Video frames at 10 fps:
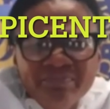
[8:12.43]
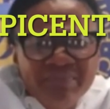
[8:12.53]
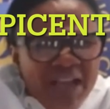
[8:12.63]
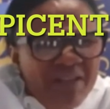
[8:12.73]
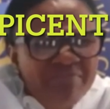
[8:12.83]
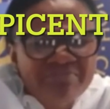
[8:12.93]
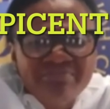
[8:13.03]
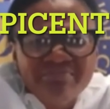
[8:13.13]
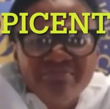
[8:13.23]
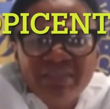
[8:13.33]
yeah,
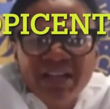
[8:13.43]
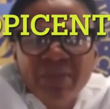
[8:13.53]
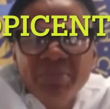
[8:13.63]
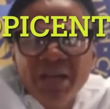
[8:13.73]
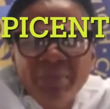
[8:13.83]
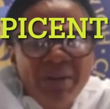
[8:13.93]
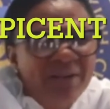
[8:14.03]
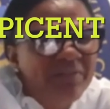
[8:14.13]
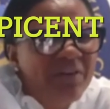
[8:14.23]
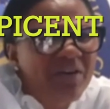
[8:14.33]
on a bigger
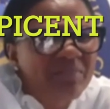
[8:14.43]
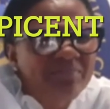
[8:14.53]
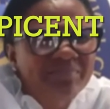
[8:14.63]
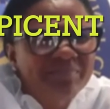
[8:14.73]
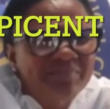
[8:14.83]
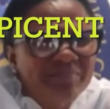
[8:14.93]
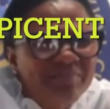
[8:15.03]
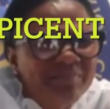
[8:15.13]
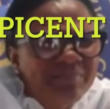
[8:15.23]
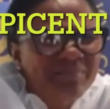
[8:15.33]
platform.
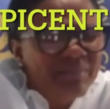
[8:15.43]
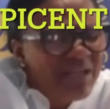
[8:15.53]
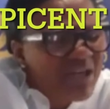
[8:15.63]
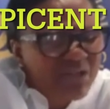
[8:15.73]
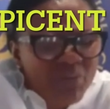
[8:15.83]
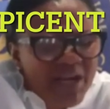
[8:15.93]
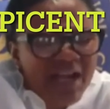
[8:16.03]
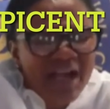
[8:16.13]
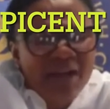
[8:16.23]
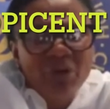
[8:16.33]
Because when
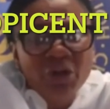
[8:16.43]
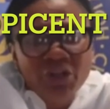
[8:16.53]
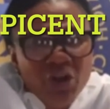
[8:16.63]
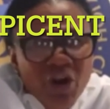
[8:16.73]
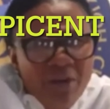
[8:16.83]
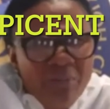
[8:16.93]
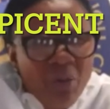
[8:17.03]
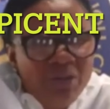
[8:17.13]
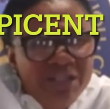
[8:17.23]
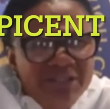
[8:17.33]
I'm going to talk
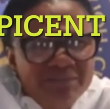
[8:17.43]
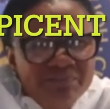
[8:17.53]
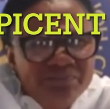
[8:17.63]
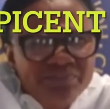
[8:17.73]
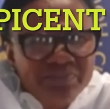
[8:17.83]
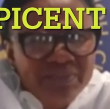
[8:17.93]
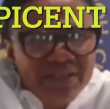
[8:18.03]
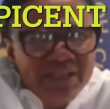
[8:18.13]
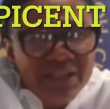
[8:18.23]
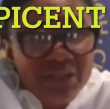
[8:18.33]
about it,
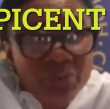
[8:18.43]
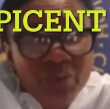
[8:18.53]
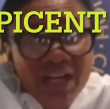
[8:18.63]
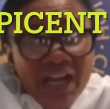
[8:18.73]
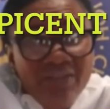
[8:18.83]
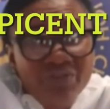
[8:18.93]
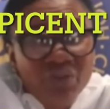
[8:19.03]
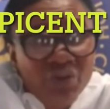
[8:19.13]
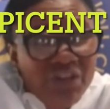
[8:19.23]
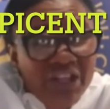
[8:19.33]
it will have
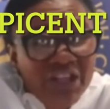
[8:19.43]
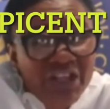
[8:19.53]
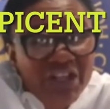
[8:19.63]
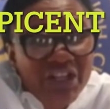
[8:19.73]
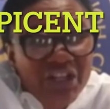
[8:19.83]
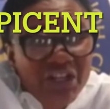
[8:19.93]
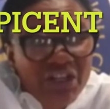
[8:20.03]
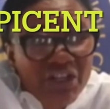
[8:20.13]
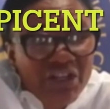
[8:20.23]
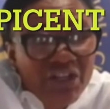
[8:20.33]
nothing
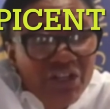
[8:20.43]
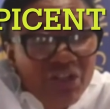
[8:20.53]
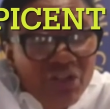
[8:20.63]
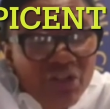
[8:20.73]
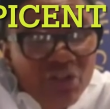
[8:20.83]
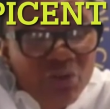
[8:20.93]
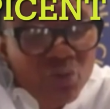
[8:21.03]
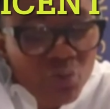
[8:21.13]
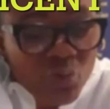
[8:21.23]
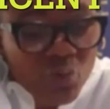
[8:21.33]

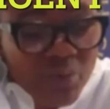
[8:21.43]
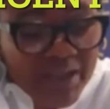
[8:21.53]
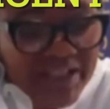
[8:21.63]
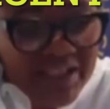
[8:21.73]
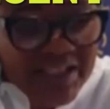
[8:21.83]
to do with,